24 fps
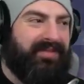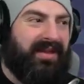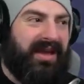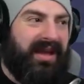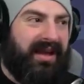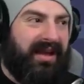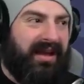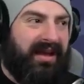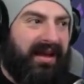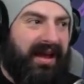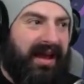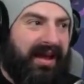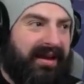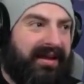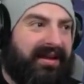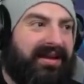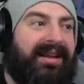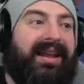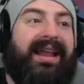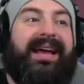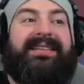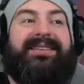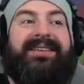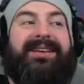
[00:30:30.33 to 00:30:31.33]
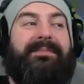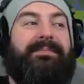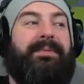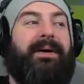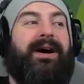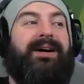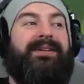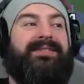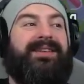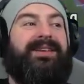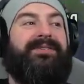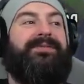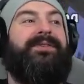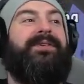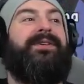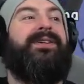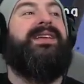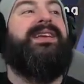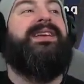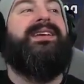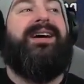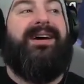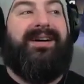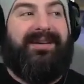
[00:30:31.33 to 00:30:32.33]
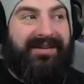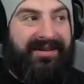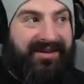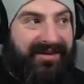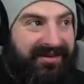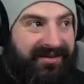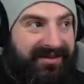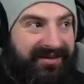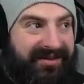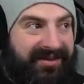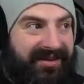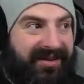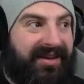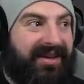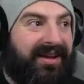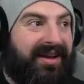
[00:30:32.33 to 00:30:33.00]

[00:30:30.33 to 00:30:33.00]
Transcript: an eclectic party for the youngers.